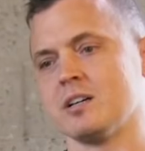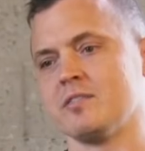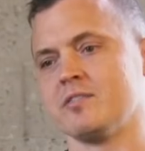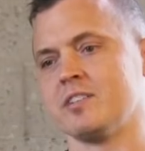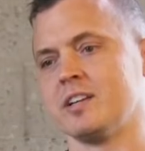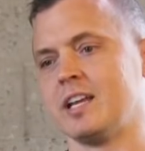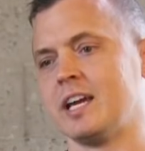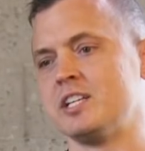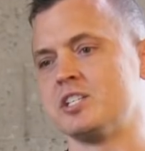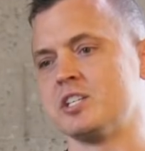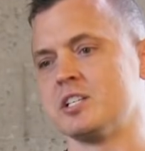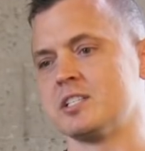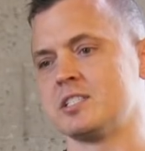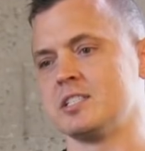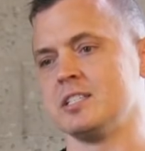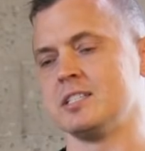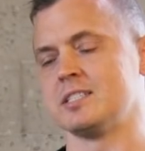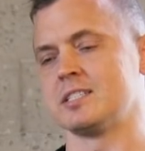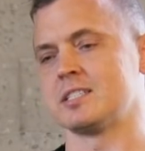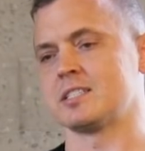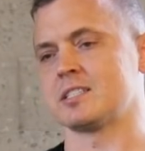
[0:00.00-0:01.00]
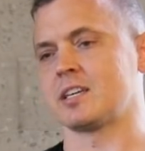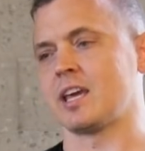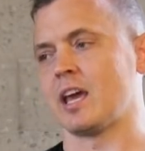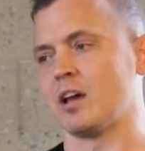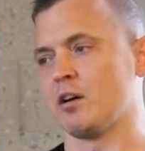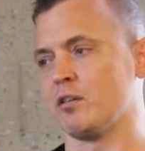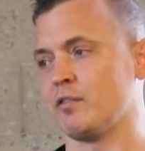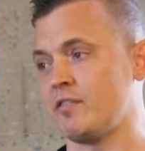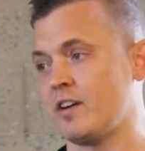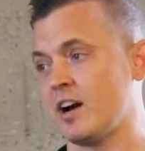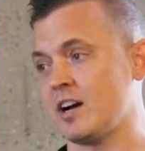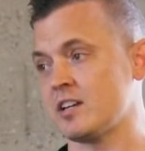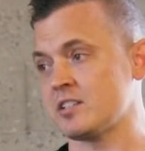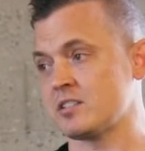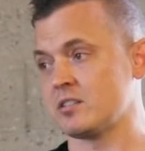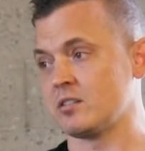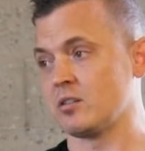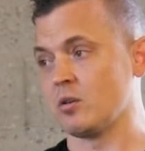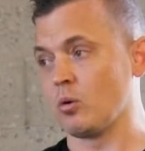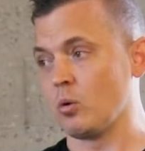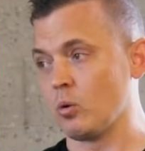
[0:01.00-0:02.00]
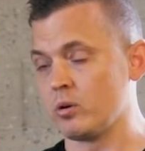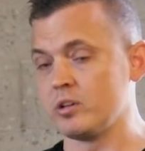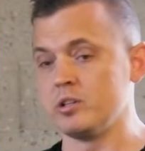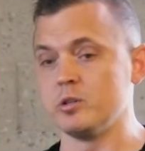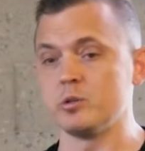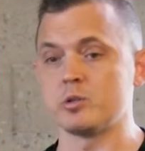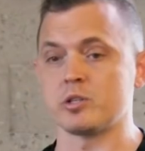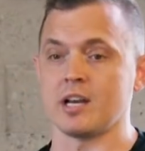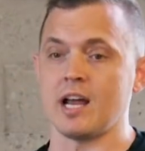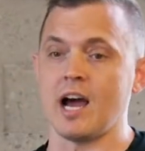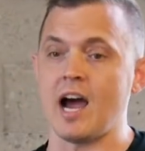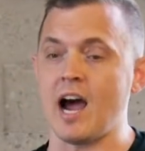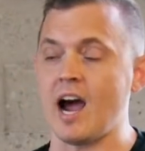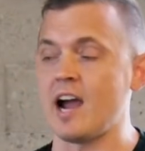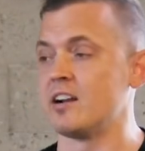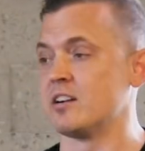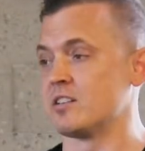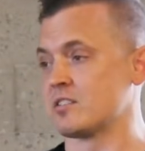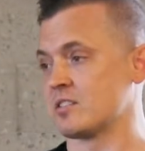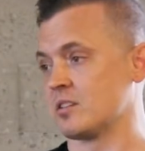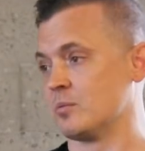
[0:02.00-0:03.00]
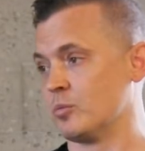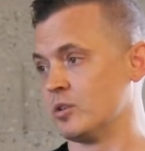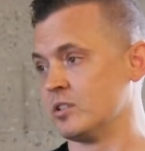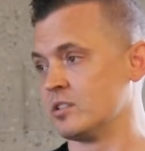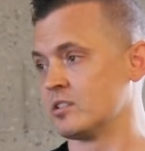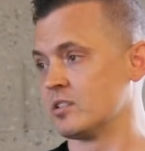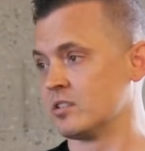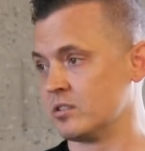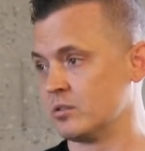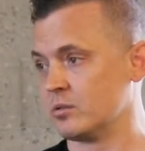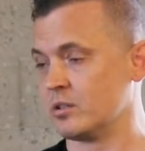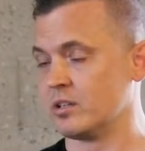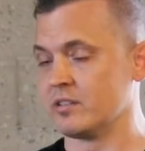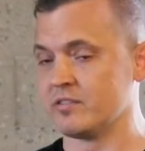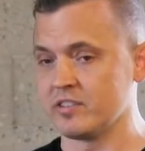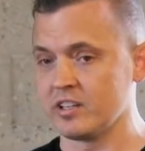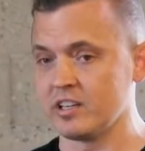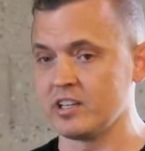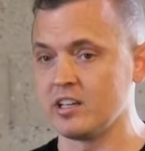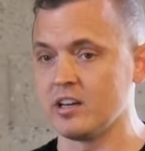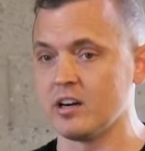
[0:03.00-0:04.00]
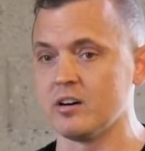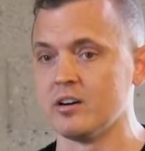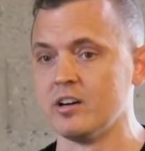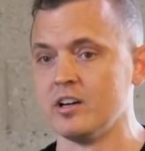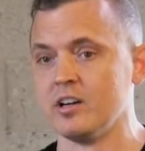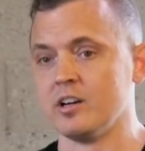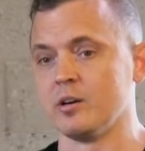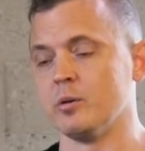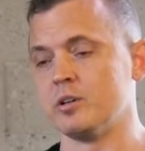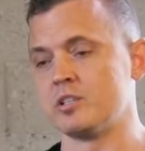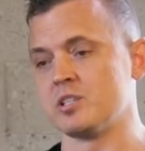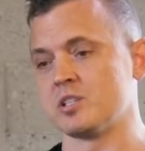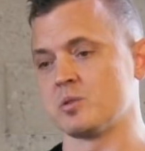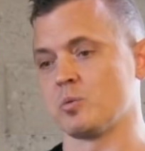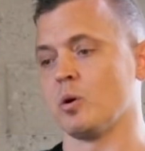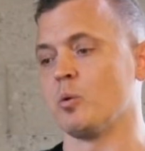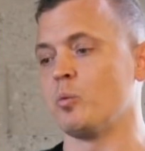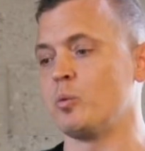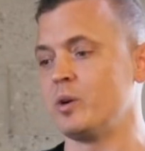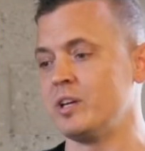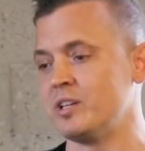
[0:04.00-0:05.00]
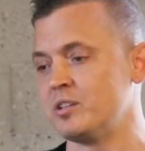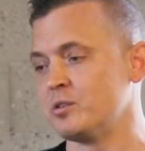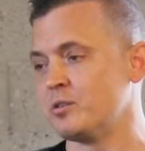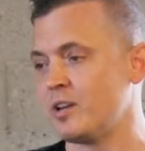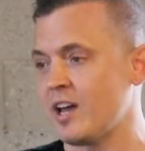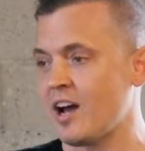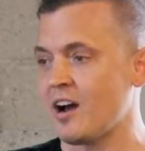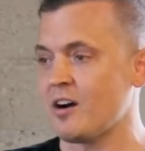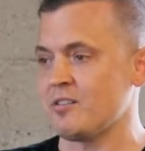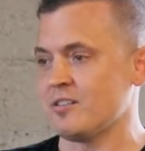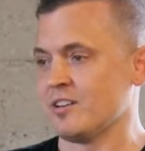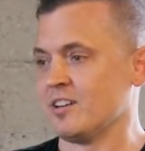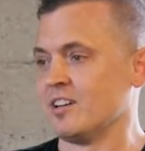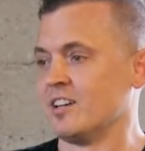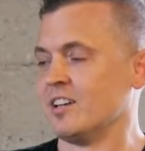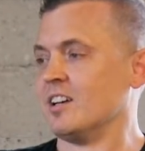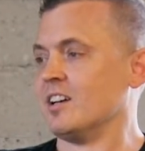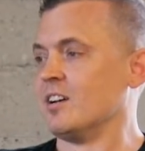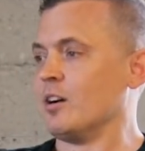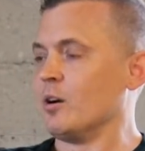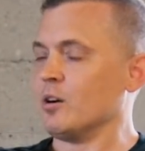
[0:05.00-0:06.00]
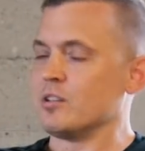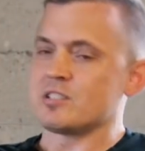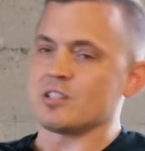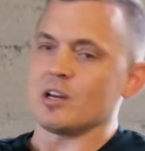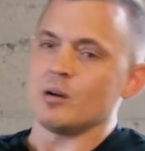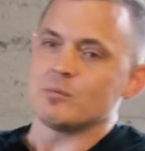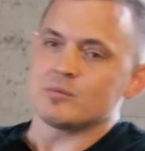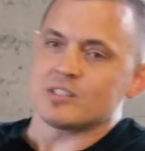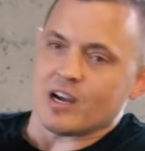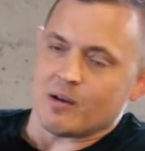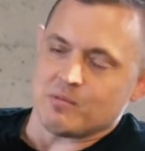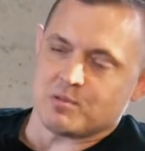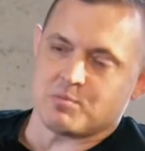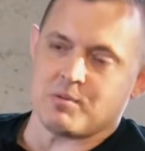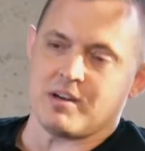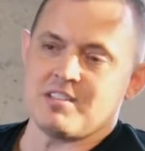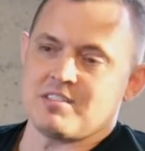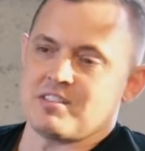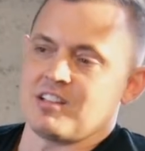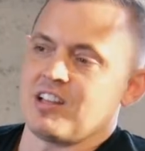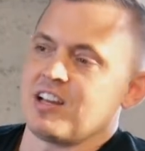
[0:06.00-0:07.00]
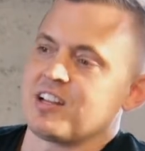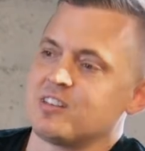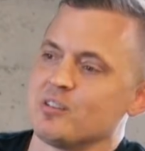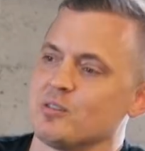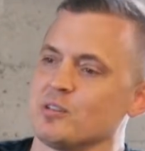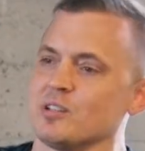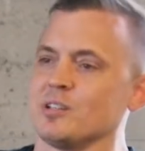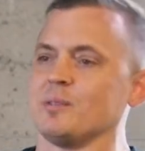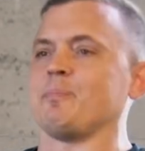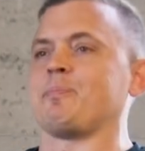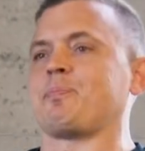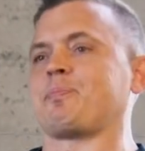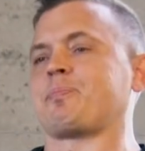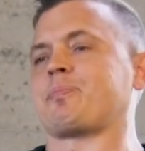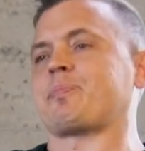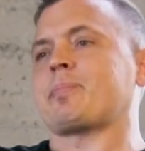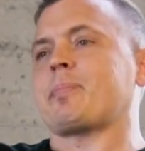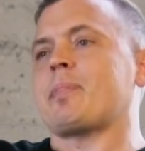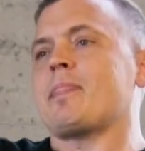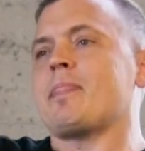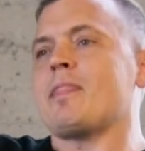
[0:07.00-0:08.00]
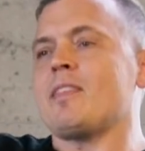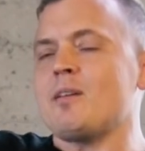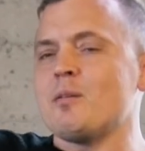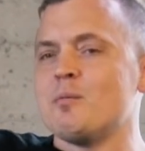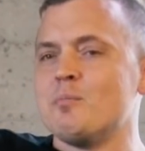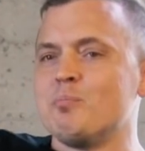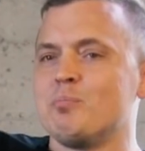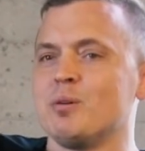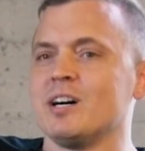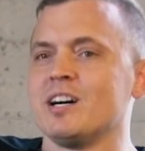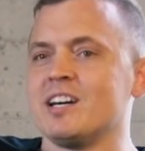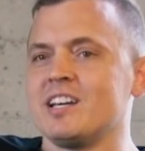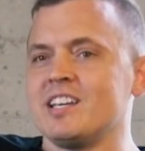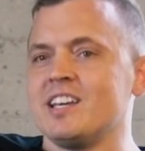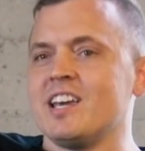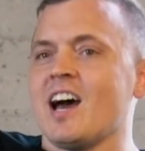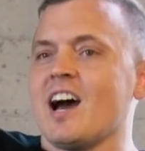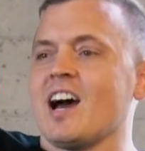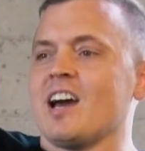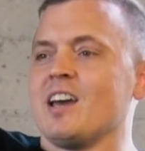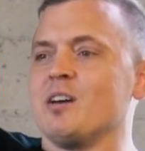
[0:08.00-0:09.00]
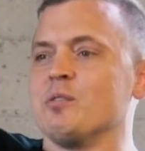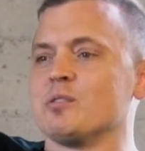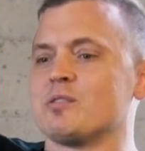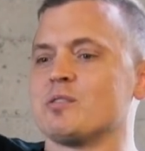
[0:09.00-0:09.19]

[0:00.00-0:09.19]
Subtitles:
of an agency scale faster, or you should hire someone to do your video, which is what we do now. Sometimes, but I still like doing them. But yeah, it